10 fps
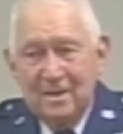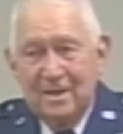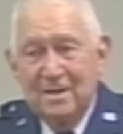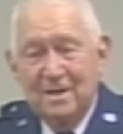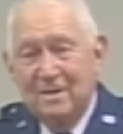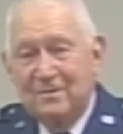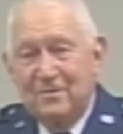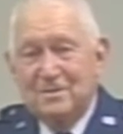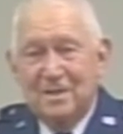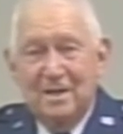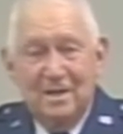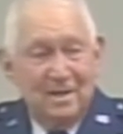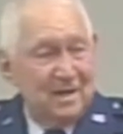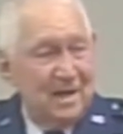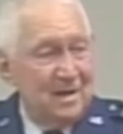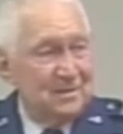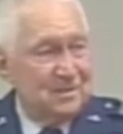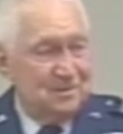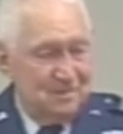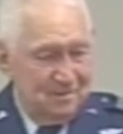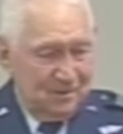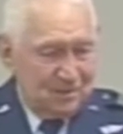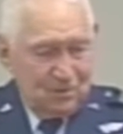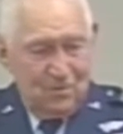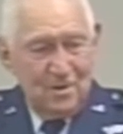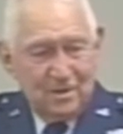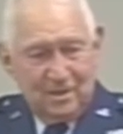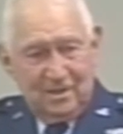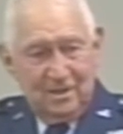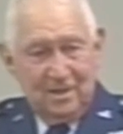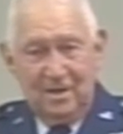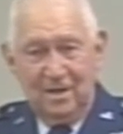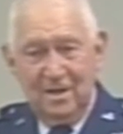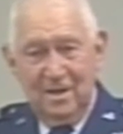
Then the first thing they did, they had a, a squirt gun and